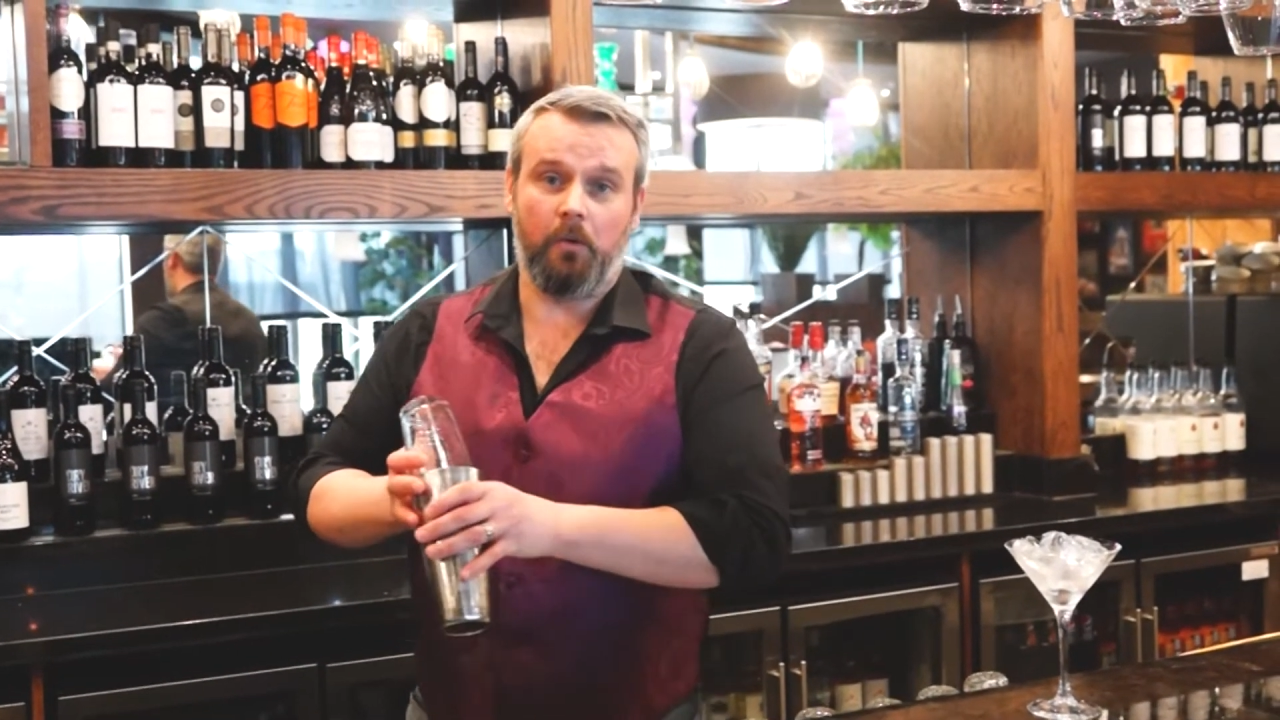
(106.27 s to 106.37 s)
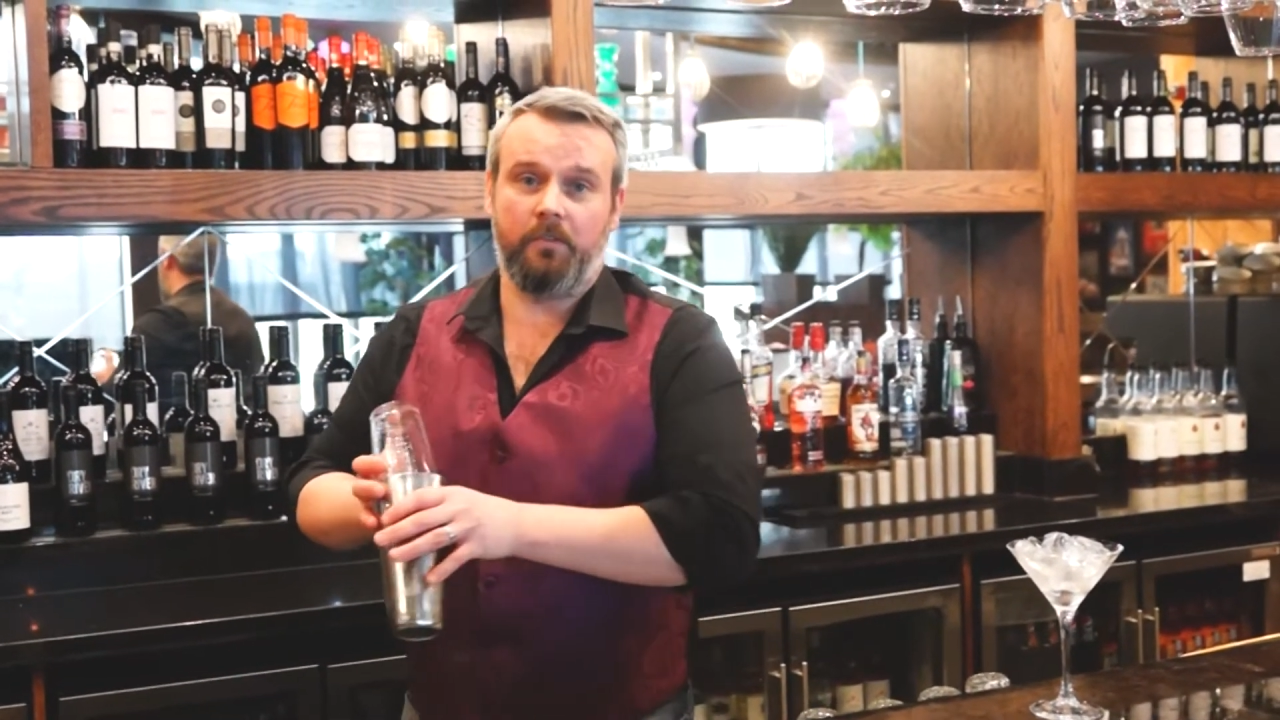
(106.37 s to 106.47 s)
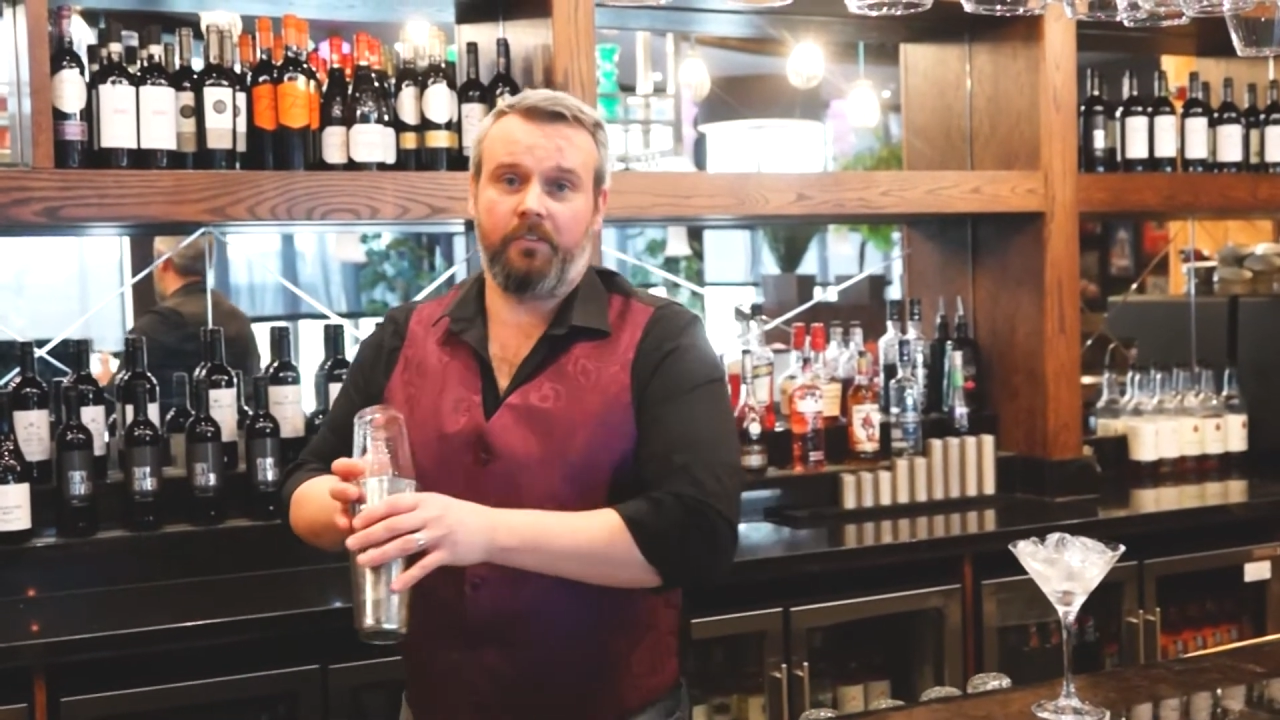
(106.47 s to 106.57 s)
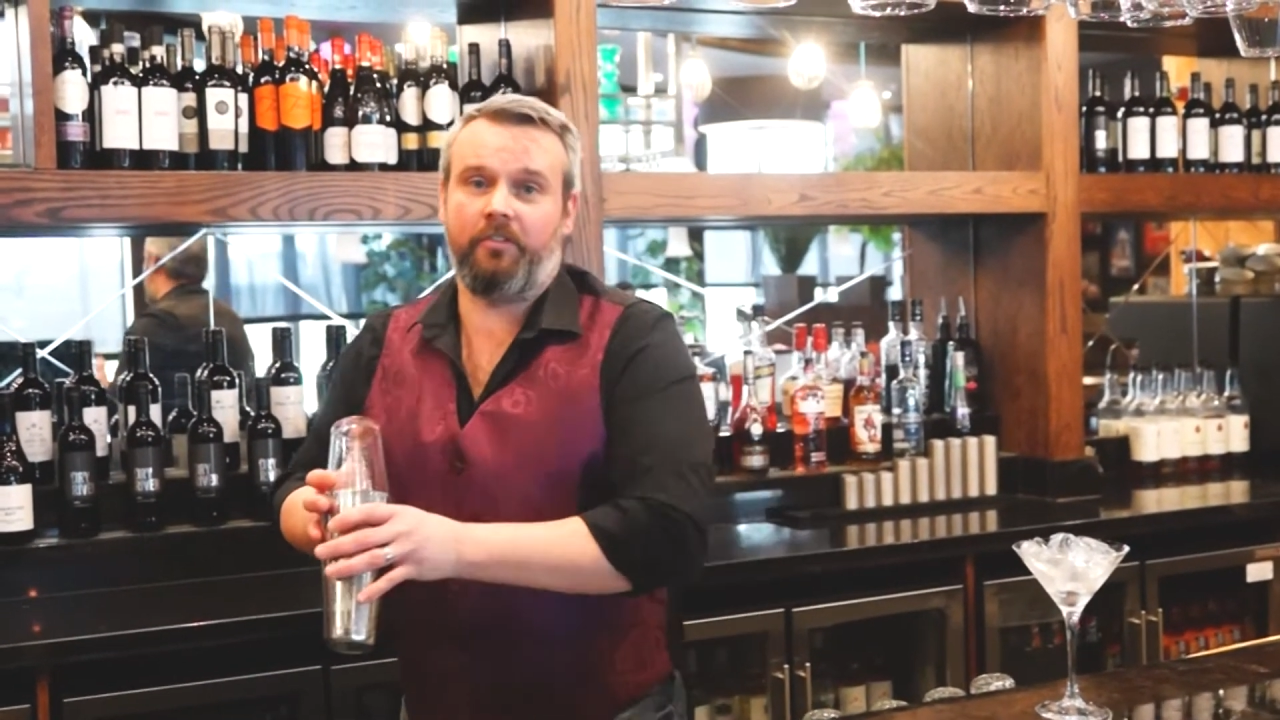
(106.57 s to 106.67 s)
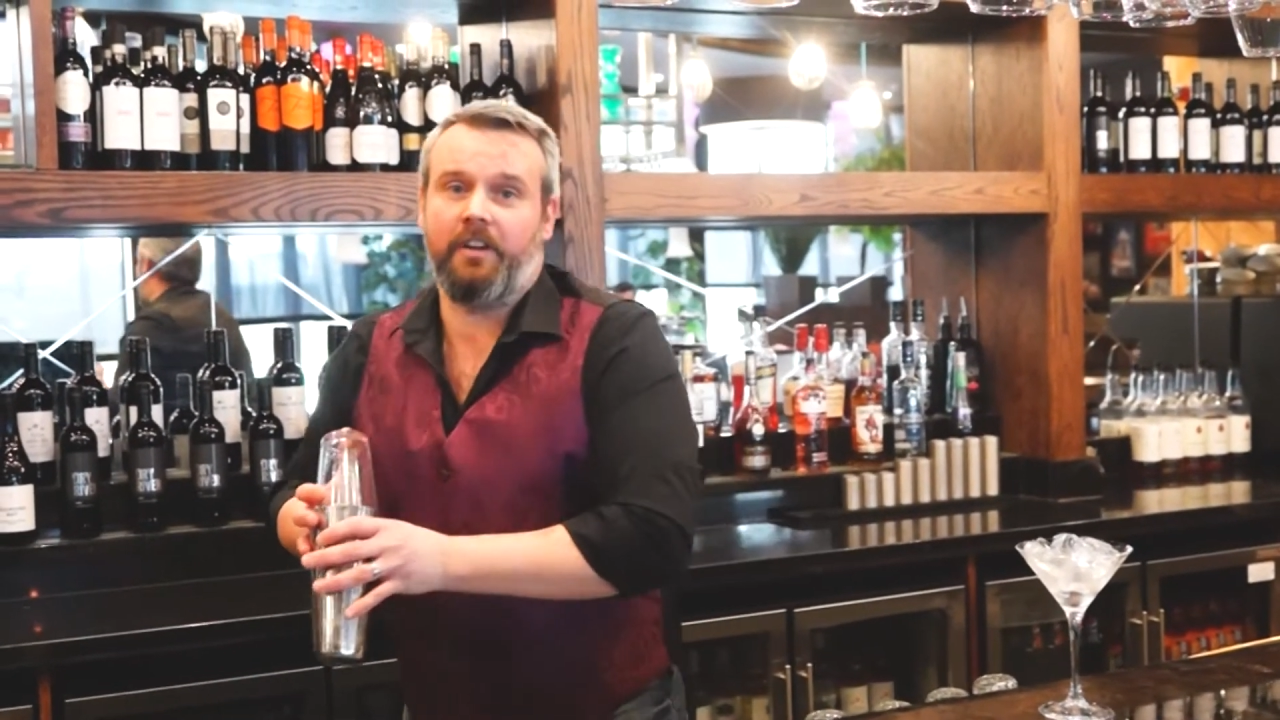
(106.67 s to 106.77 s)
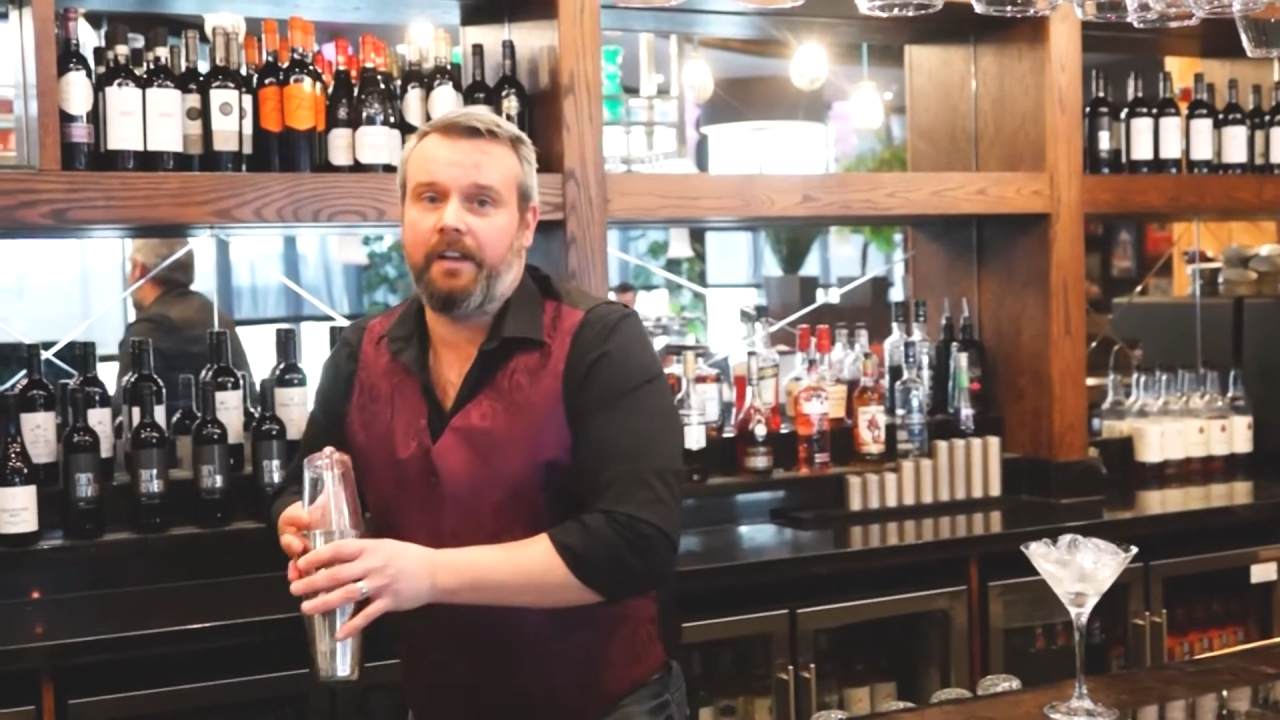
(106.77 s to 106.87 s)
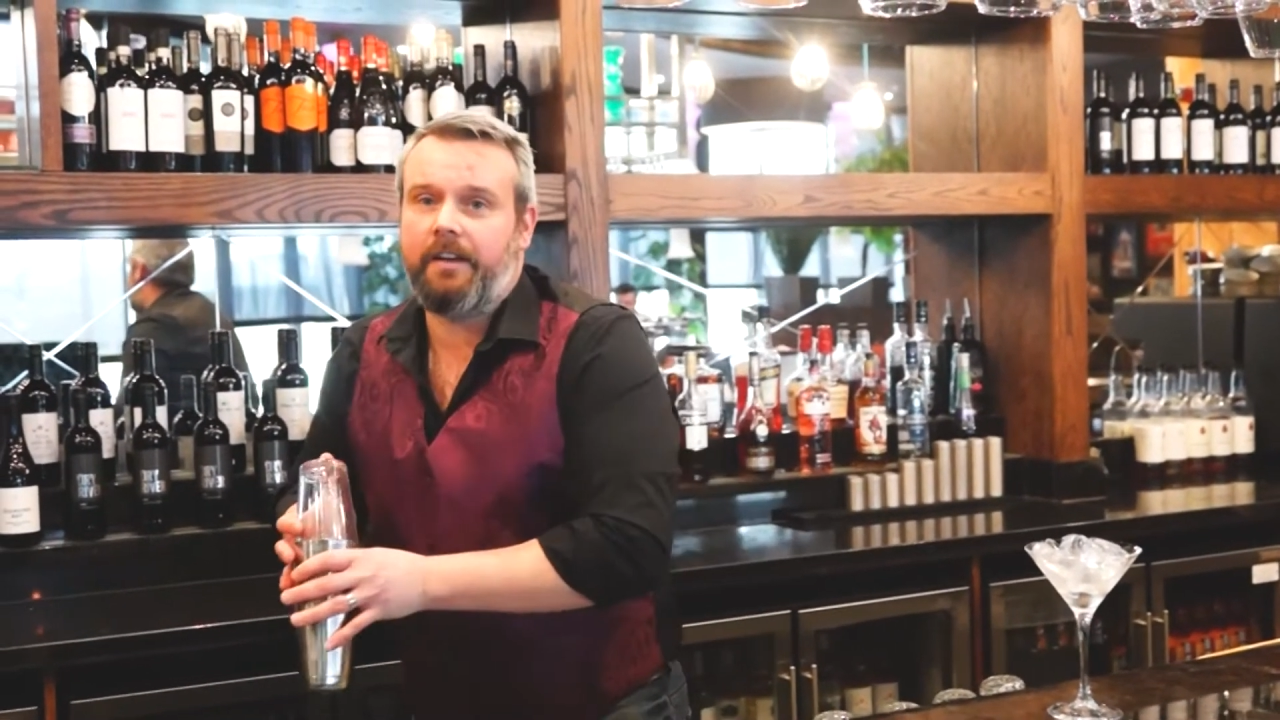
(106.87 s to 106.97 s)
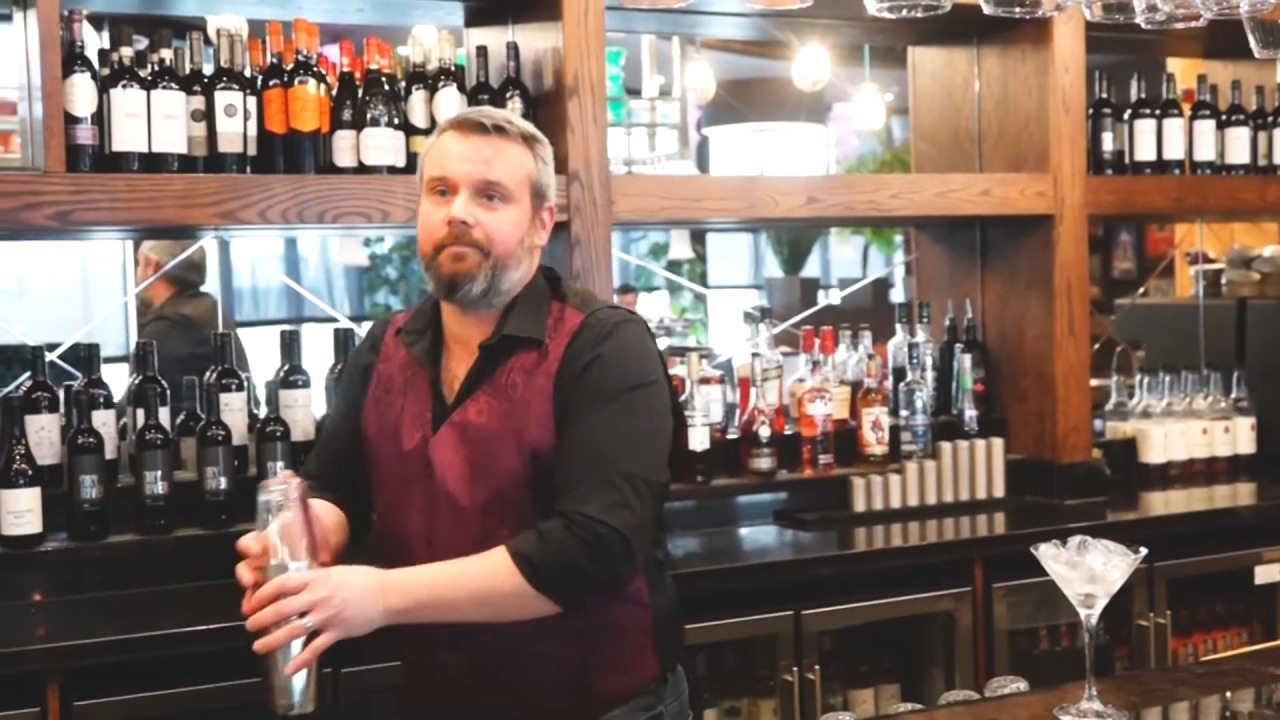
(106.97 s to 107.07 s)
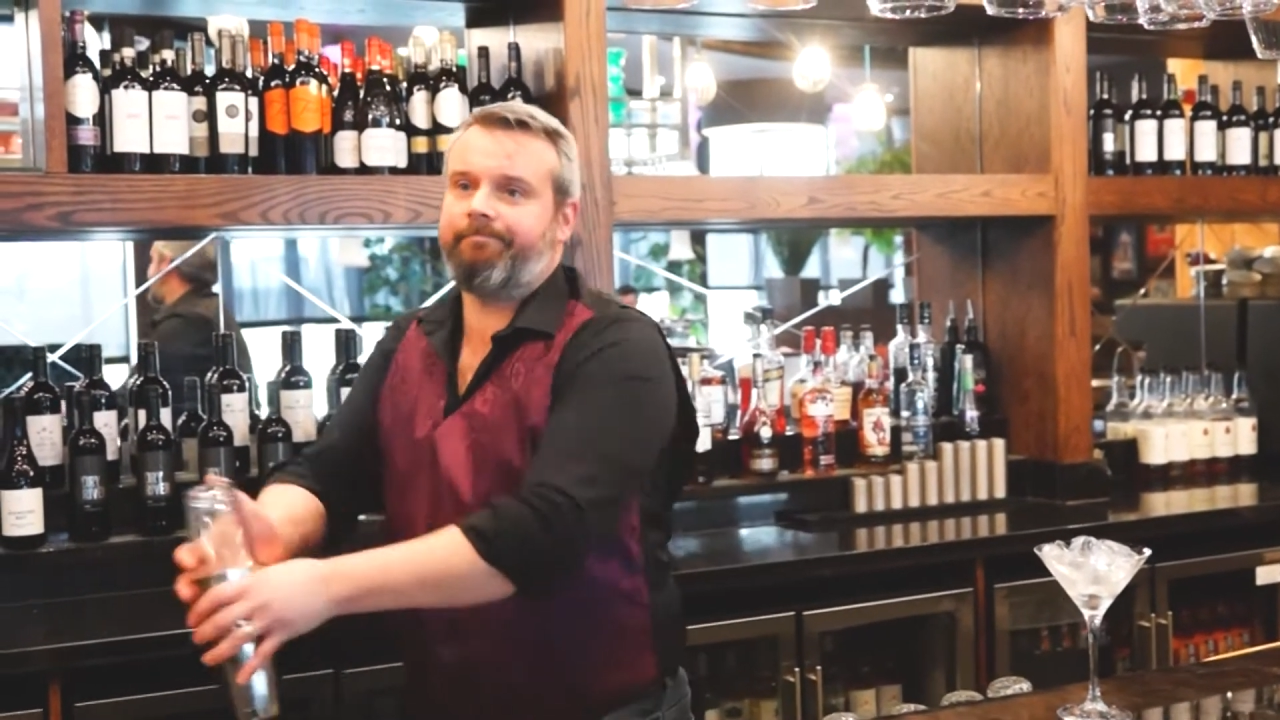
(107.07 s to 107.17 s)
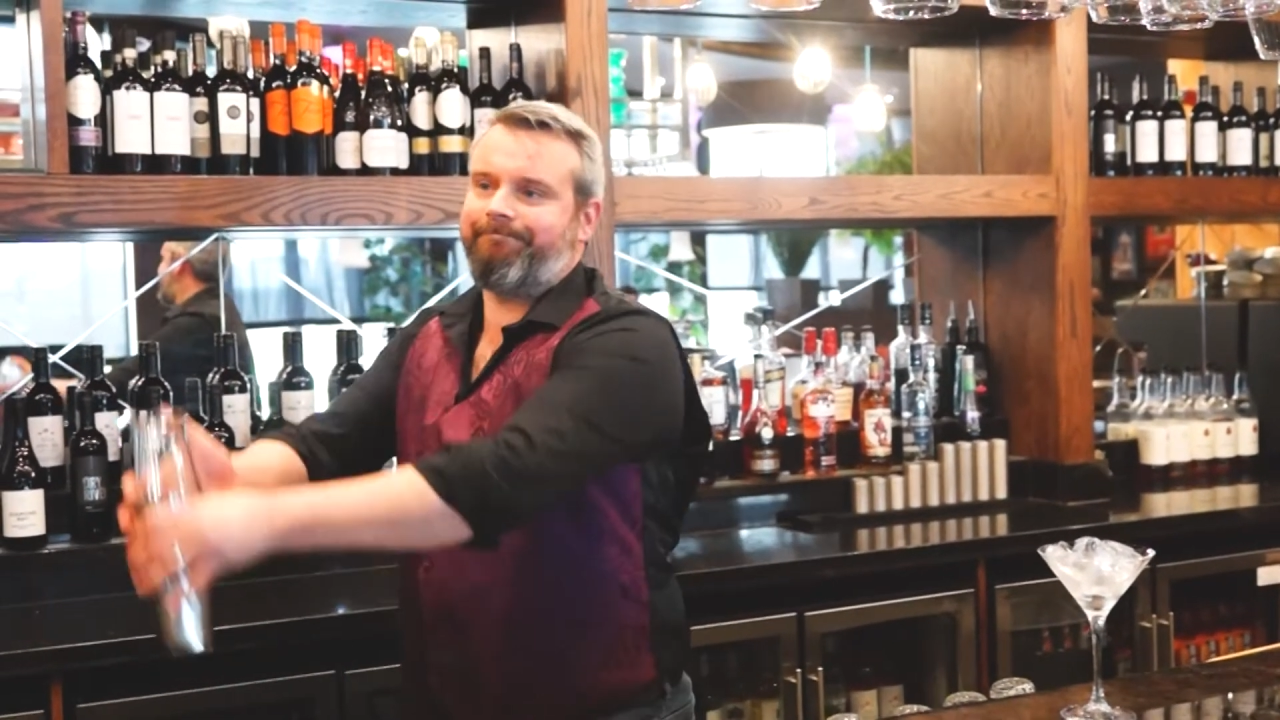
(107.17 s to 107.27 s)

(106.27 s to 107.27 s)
old shake.